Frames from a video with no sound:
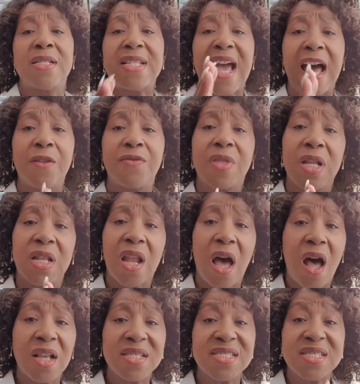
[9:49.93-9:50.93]
Now the
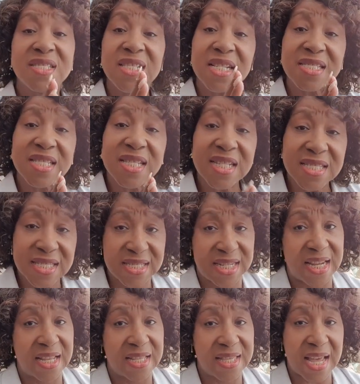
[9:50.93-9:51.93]
last
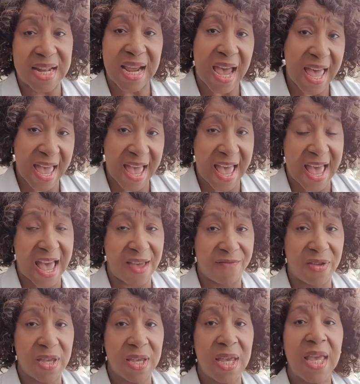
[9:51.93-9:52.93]
statistic that I
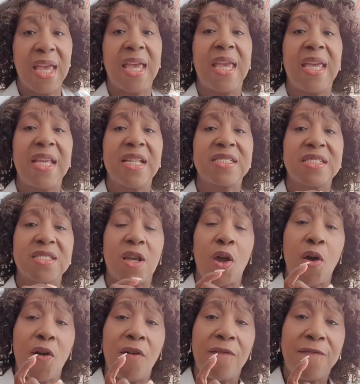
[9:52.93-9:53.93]
have is
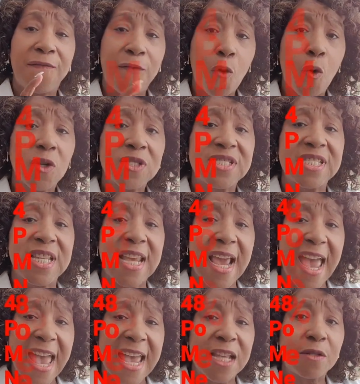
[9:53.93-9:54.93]

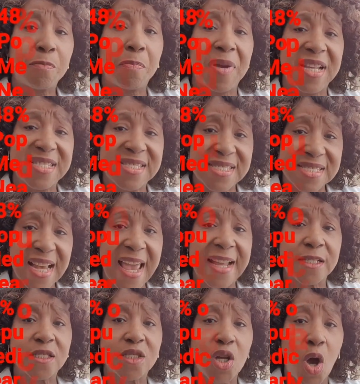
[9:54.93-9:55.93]

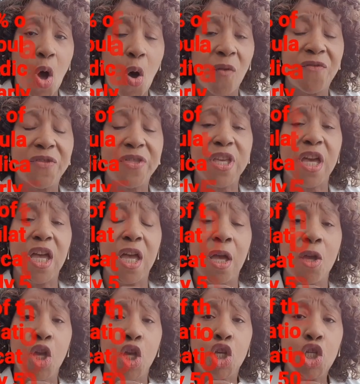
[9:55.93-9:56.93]
48% of
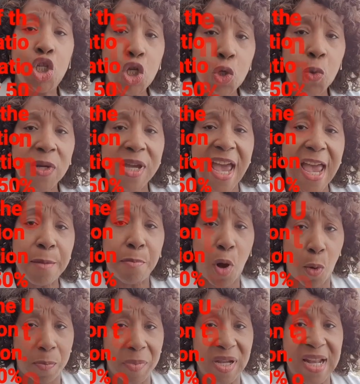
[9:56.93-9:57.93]
the UK
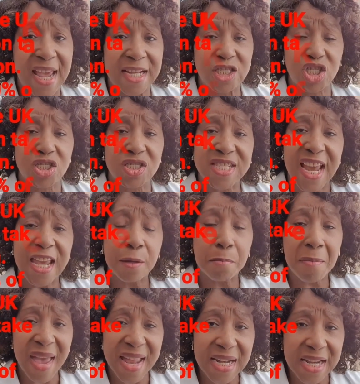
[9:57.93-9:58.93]
population
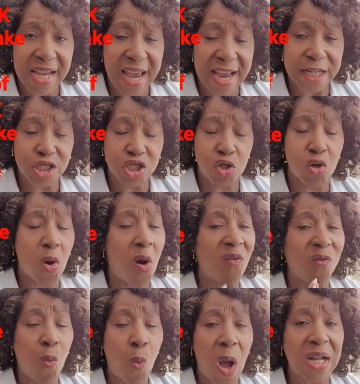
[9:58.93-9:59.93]
take medication
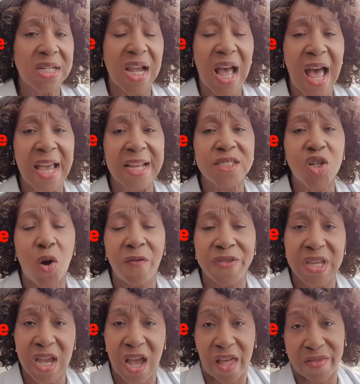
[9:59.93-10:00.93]
of one kind or
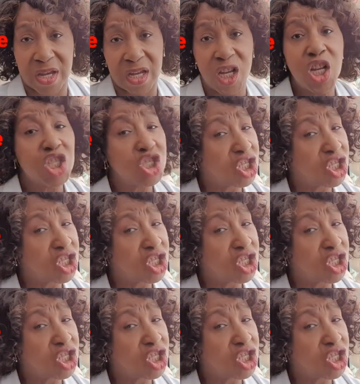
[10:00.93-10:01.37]
the other.